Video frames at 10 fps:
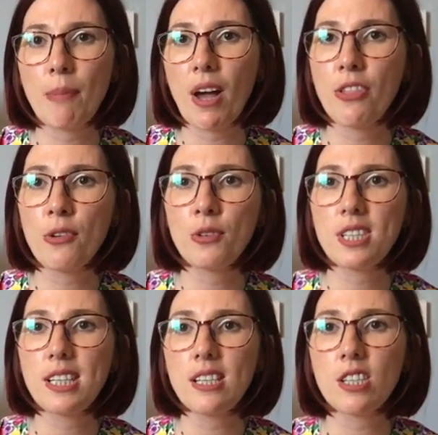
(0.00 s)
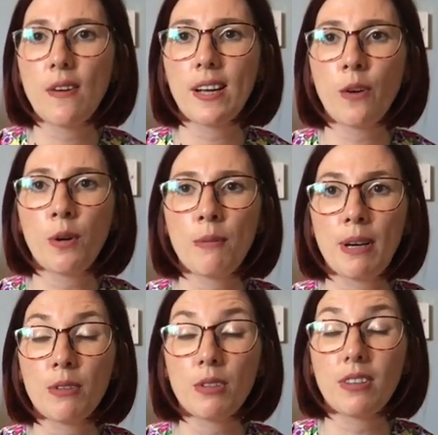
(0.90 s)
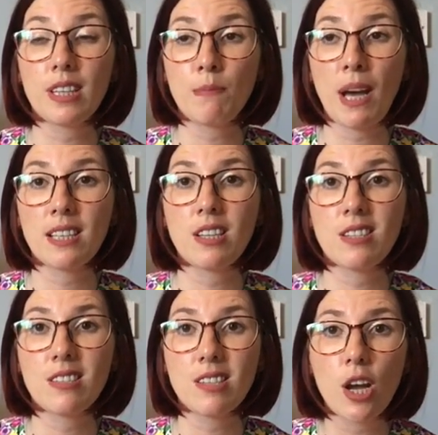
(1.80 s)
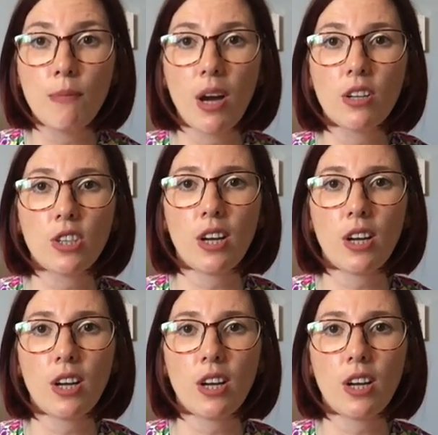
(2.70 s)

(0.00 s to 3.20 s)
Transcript: but I thought as soon as though I go on about this pattern so much,